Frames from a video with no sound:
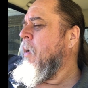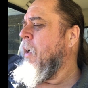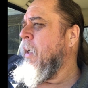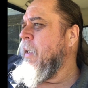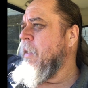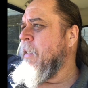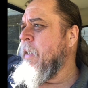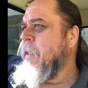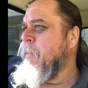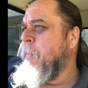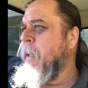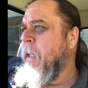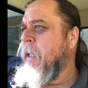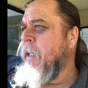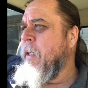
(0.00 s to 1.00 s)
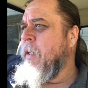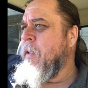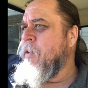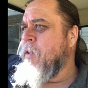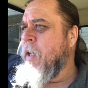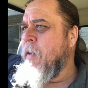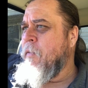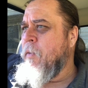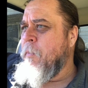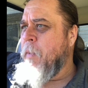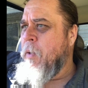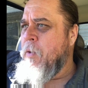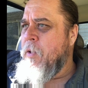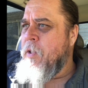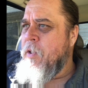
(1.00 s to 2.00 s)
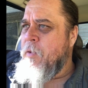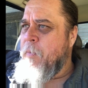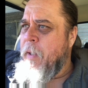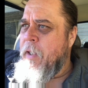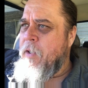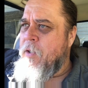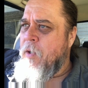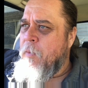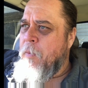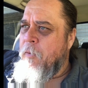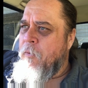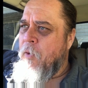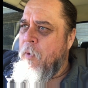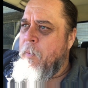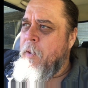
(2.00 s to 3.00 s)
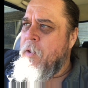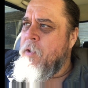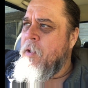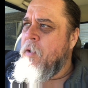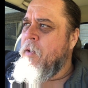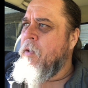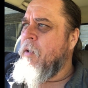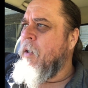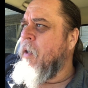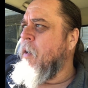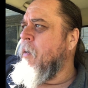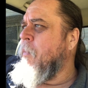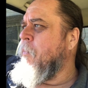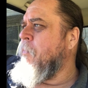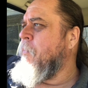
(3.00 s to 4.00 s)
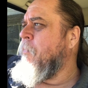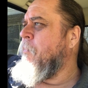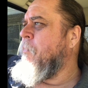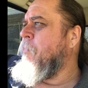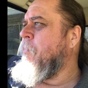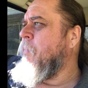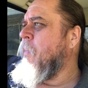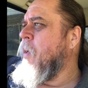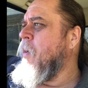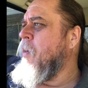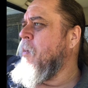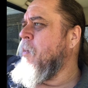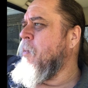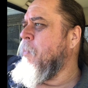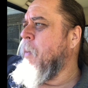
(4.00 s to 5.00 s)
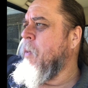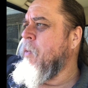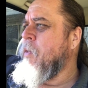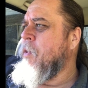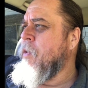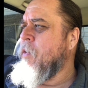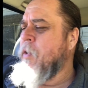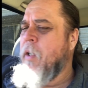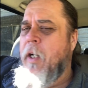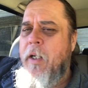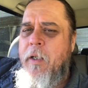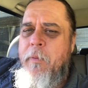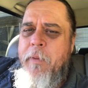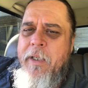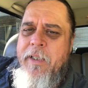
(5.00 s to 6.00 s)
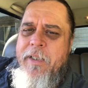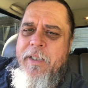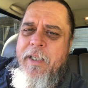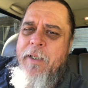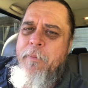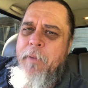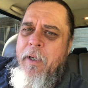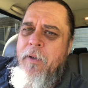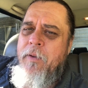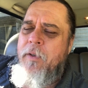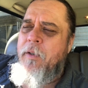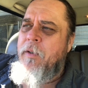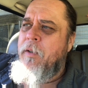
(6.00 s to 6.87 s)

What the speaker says: I intend to pay a driver bonuses based on performance. You know, the bonuses are not going to be a set amount,